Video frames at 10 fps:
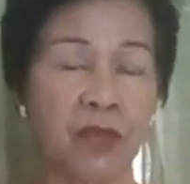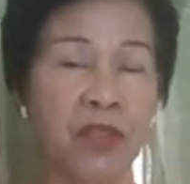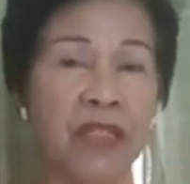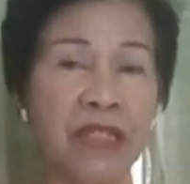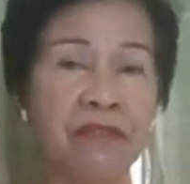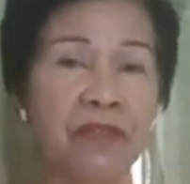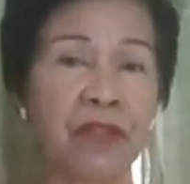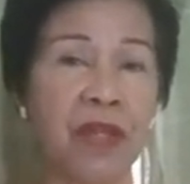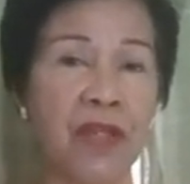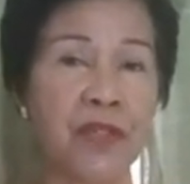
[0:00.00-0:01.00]
Now the
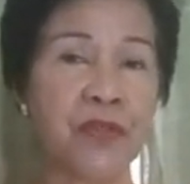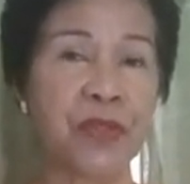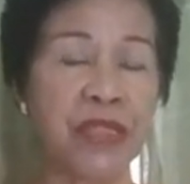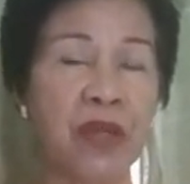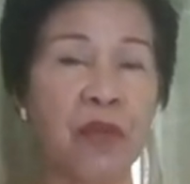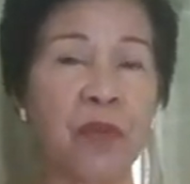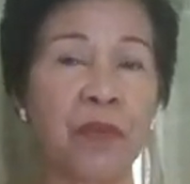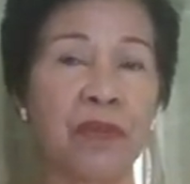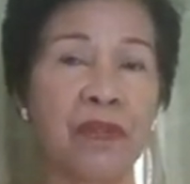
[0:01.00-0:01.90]
liver, as we know,